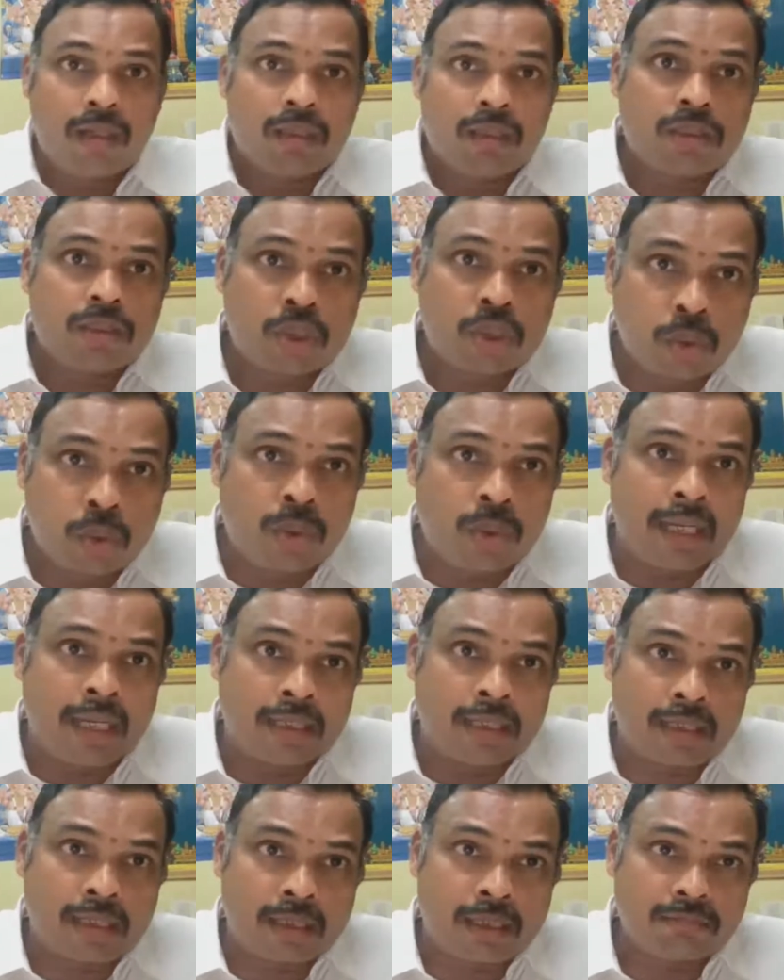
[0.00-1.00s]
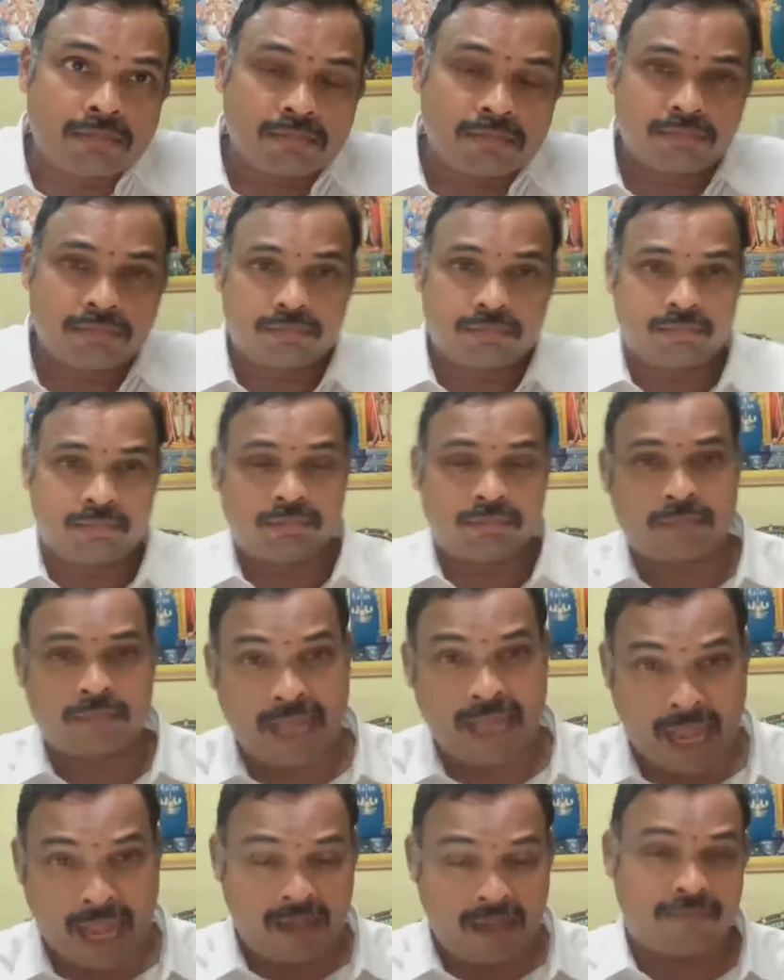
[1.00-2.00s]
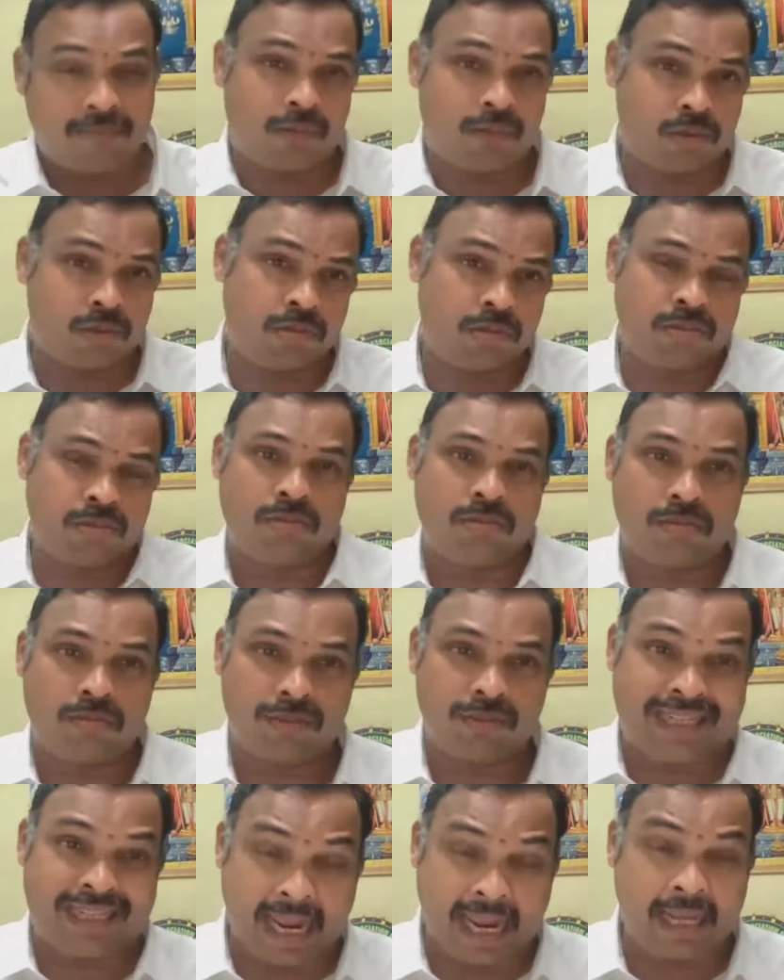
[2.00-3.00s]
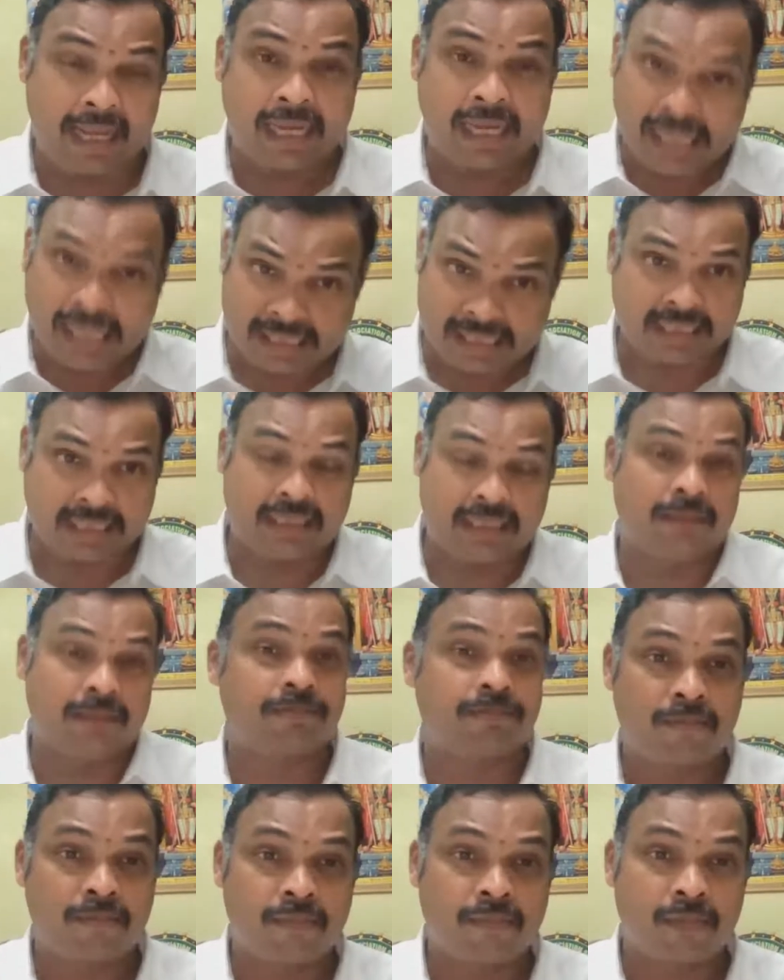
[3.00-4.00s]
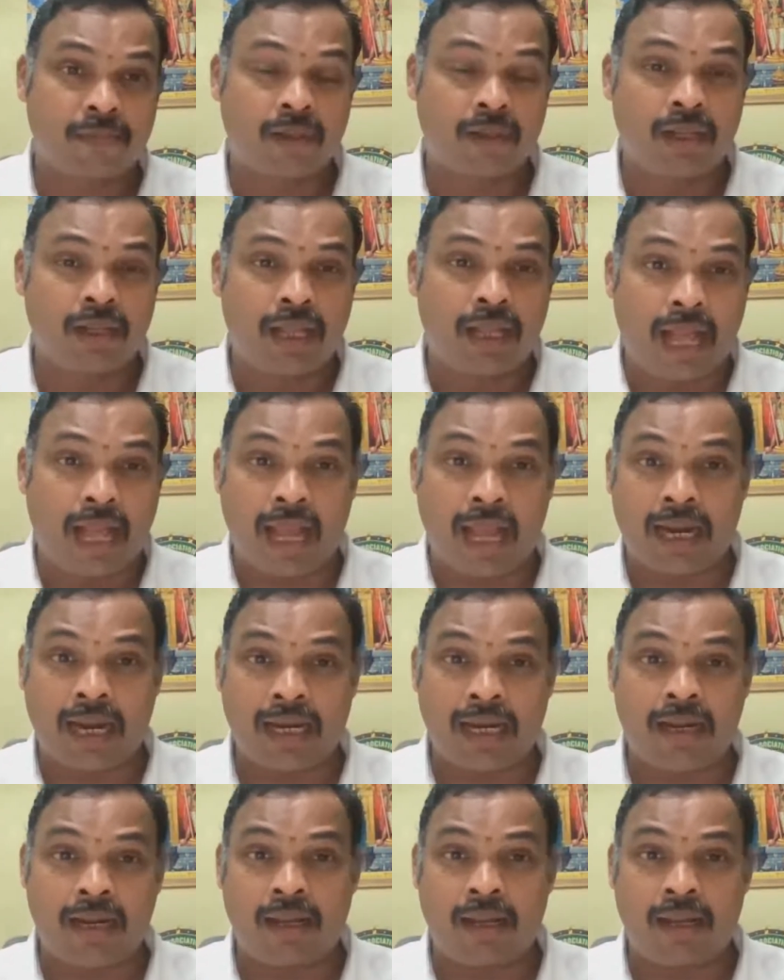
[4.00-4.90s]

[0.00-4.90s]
students have to take risk, and